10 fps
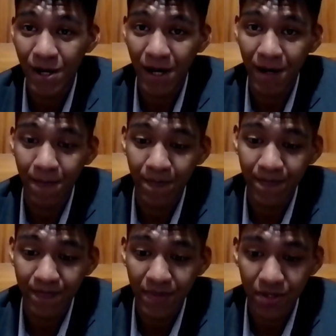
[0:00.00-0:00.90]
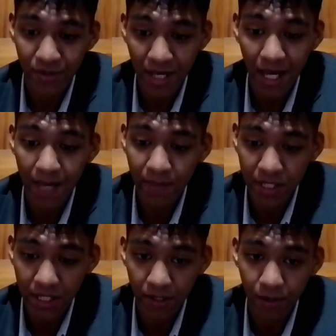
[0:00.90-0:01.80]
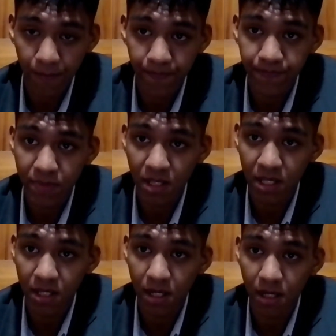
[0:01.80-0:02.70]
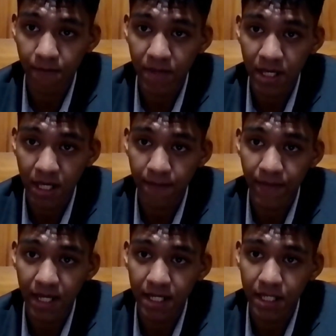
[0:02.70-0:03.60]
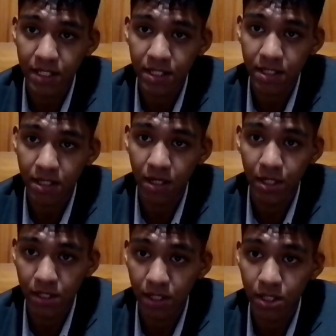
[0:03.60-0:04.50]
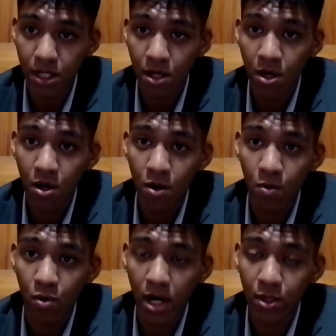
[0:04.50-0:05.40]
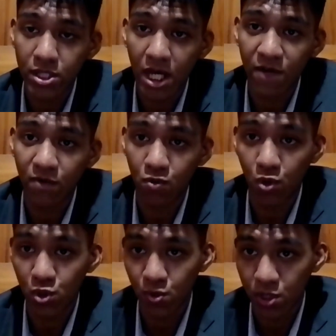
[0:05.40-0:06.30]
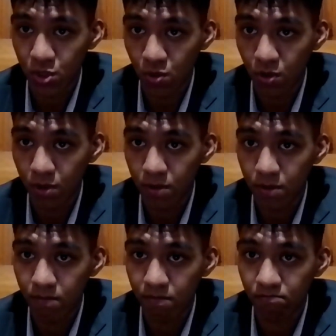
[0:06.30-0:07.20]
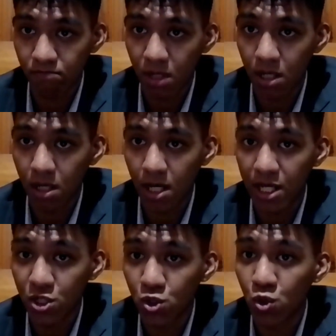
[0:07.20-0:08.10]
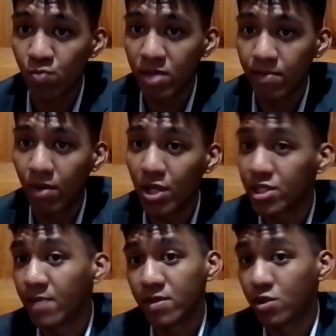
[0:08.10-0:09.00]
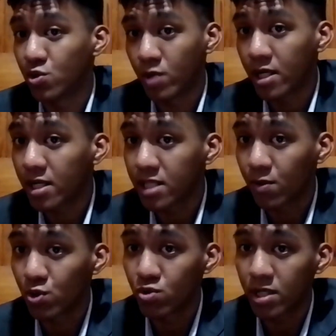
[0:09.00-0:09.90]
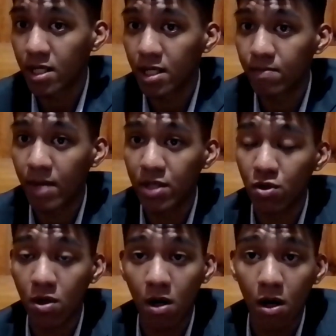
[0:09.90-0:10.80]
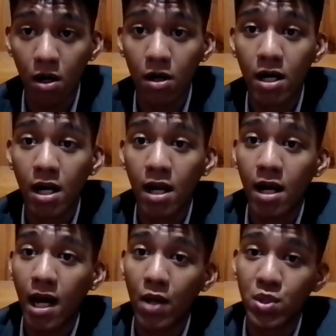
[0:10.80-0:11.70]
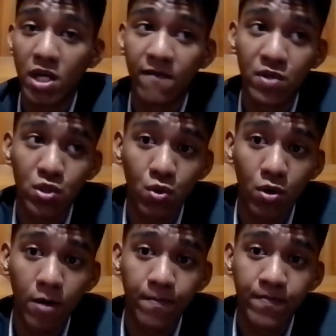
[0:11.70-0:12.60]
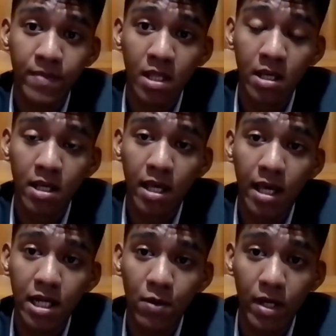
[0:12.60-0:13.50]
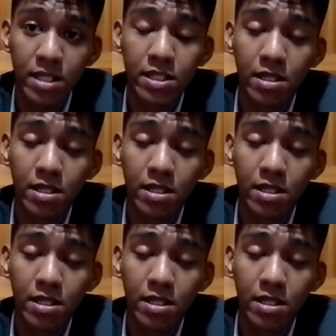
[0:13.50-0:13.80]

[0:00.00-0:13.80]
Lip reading: So yeah, Emmett Till, him and his cousins were outside of a grocery store. I assume they bought something to drink and they were drinking it by their car outside of the store. Anyways,